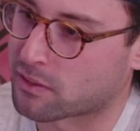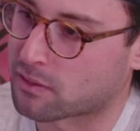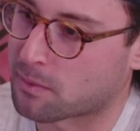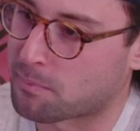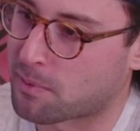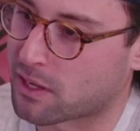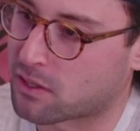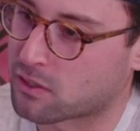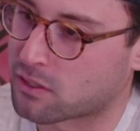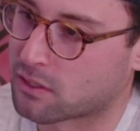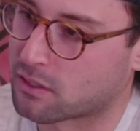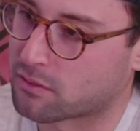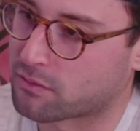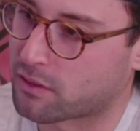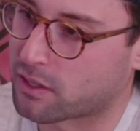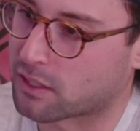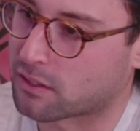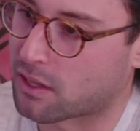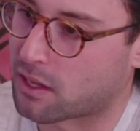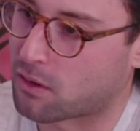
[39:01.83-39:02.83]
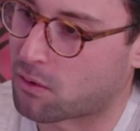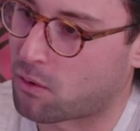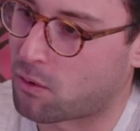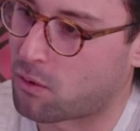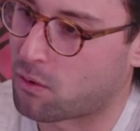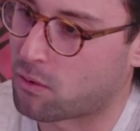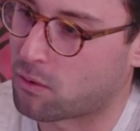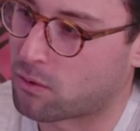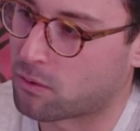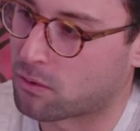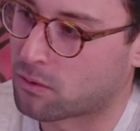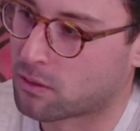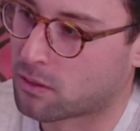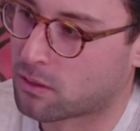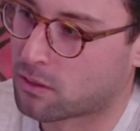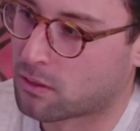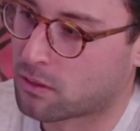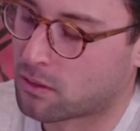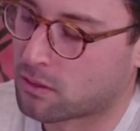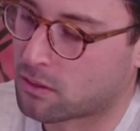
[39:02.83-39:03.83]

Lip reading: a perfect depiction of like that whole